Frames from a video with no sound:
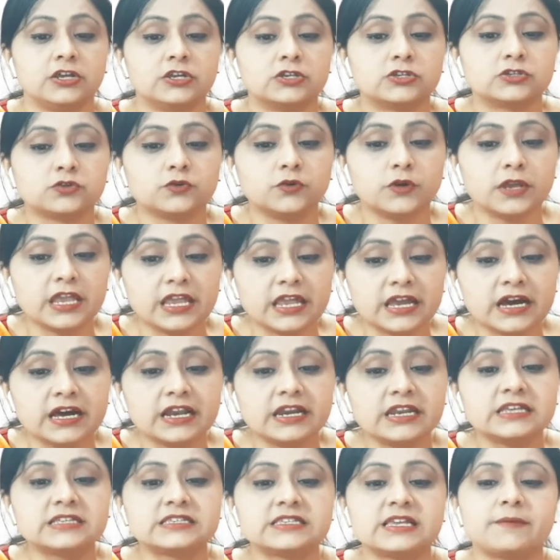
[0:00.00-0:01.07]
So
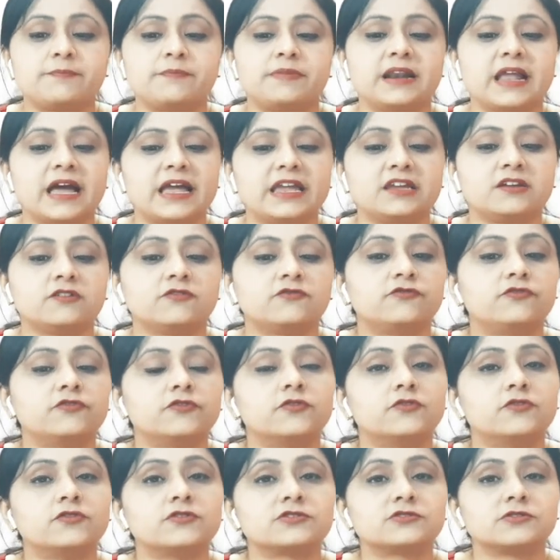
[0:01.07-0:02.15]
air is applying
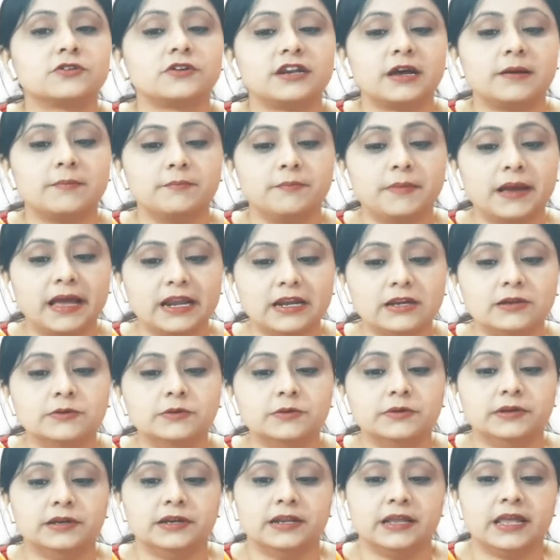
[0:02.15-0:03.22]
force on a
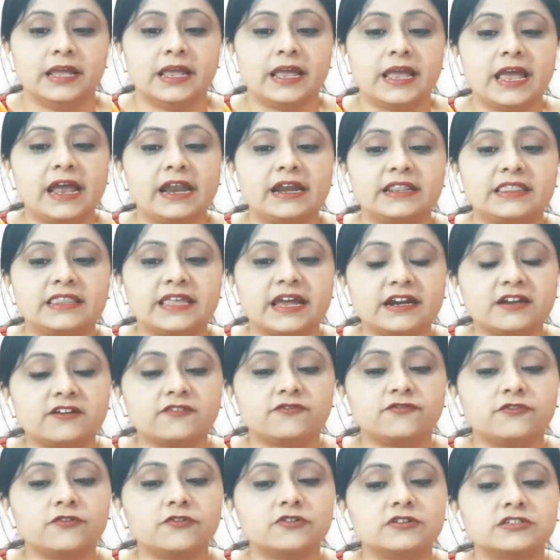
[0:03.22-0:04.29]
balloon, and
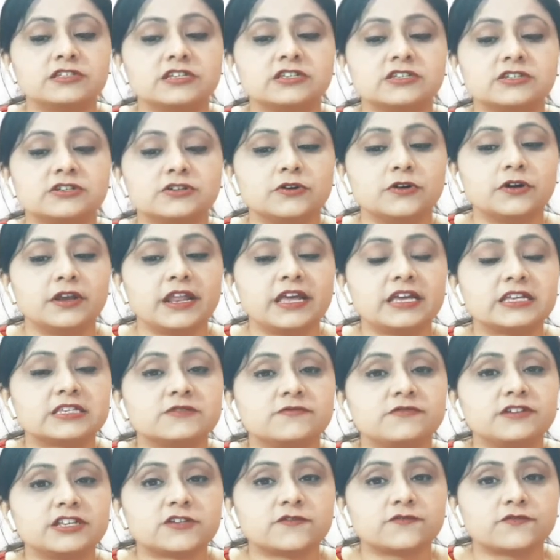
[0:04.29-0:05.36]
that force is known
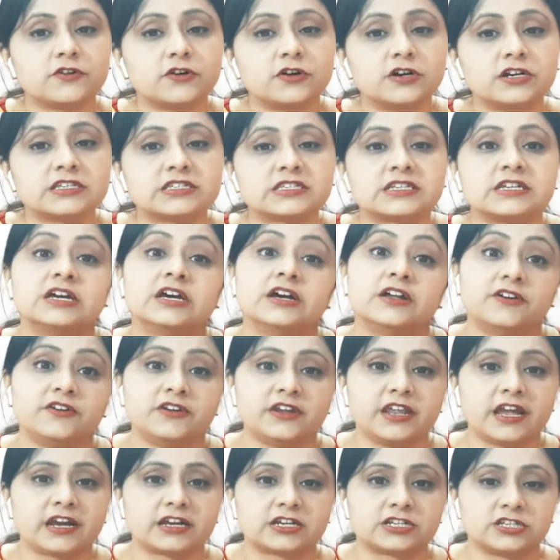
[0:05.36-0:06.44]
as which force?
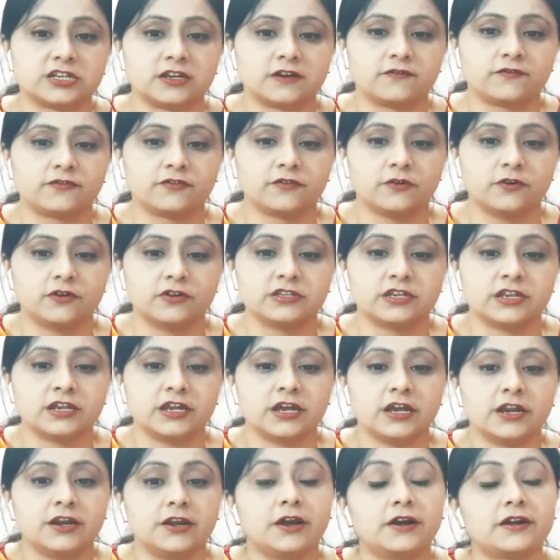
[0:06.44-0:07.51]
Reaction force.
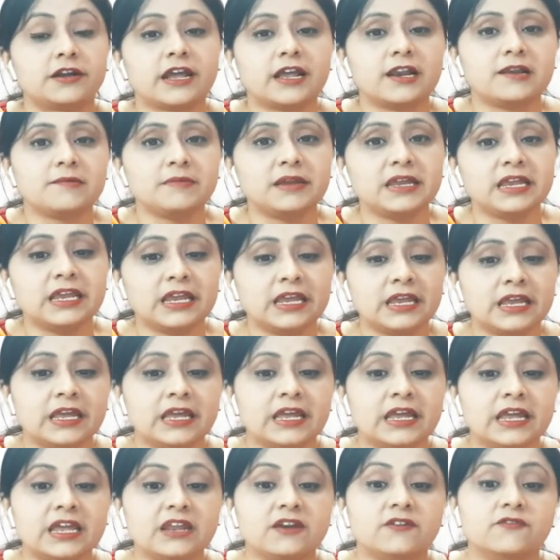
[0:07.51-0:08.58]
Now tell me,
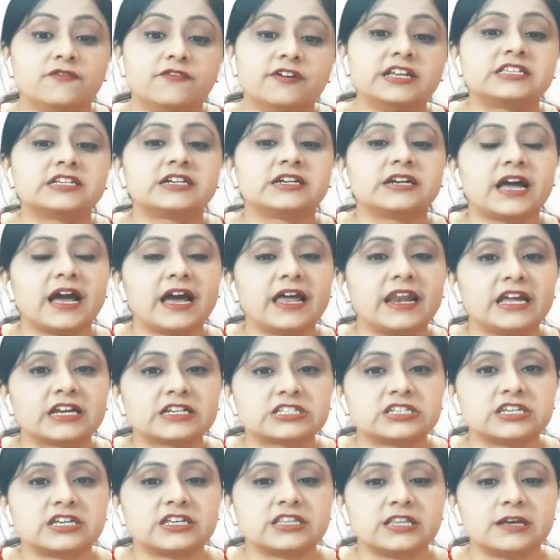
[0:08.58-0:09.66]
in which
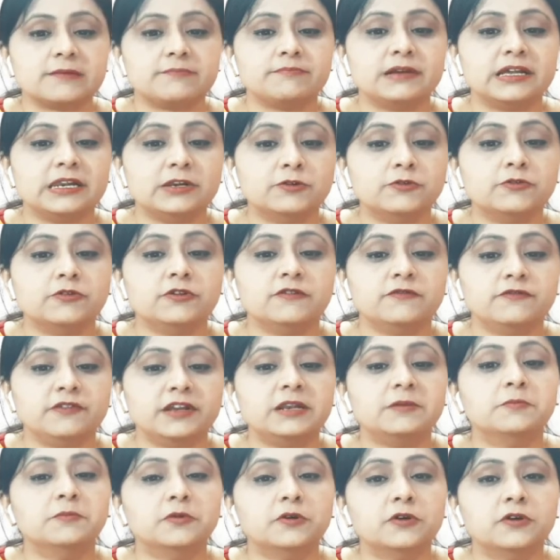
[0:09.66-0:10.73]
direction the balloon
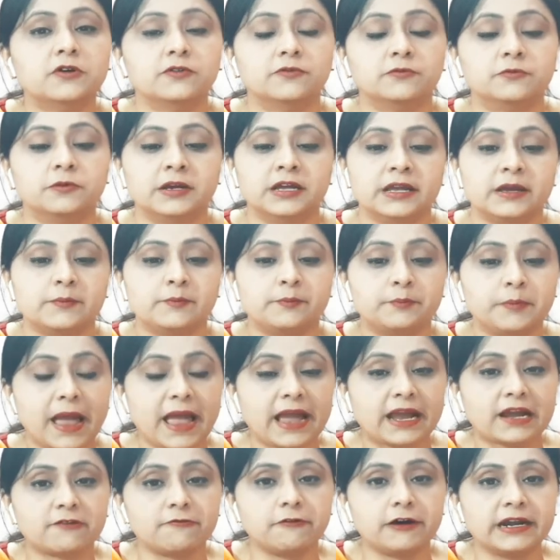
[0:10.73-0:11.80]
will move?
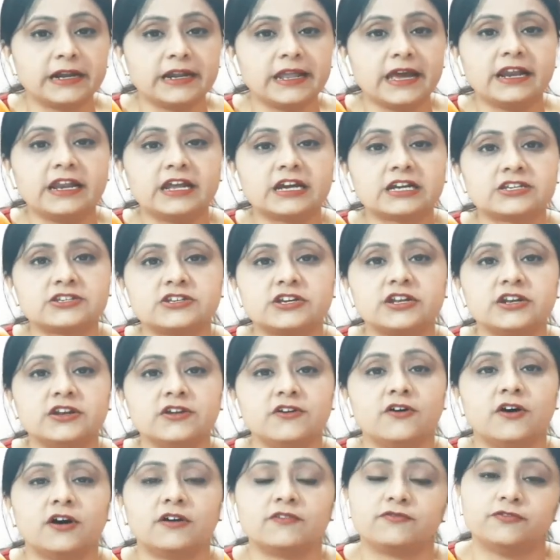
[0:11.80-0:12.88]
Backward direction
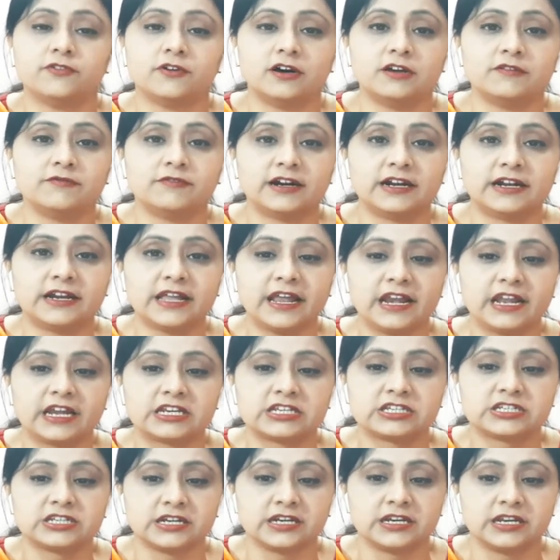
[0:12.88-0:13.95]
or forward
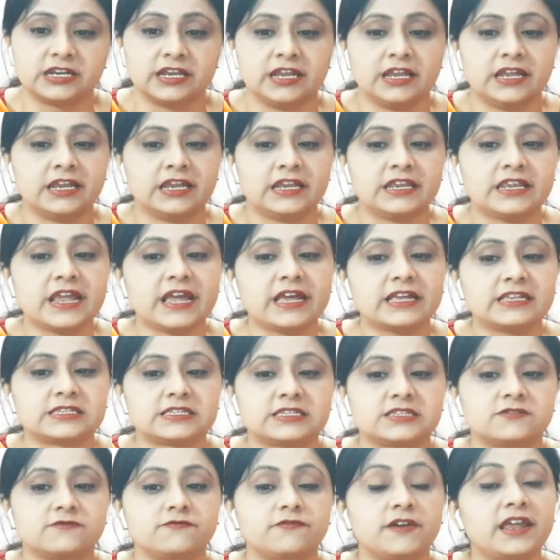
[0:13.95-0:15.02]
direction?
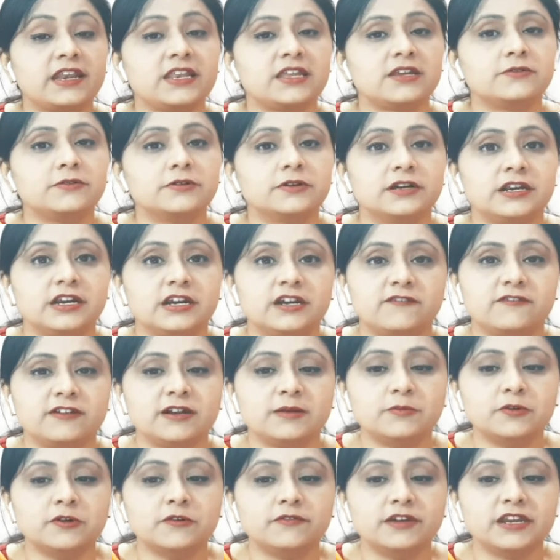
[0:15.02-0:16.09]
Yes, very good. It will
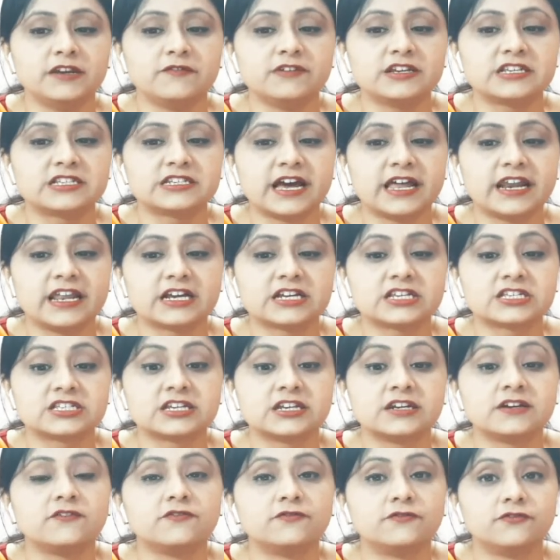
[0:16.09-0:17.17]
move in which direction?
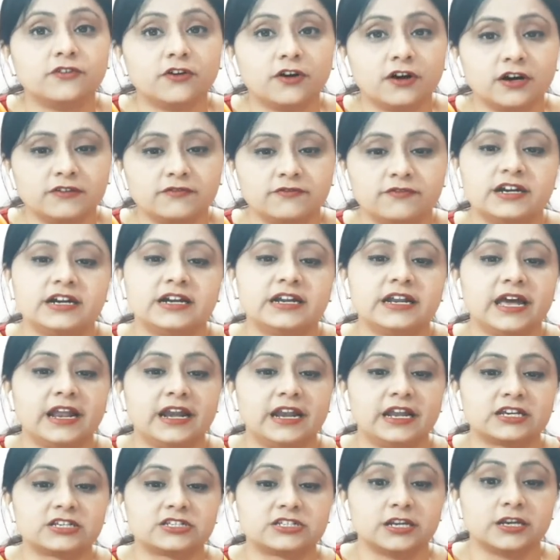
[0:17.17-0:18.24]
Forward
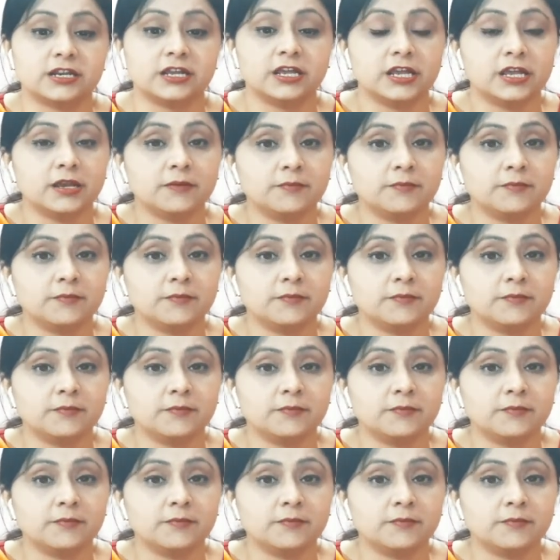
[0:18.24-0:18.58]
direction.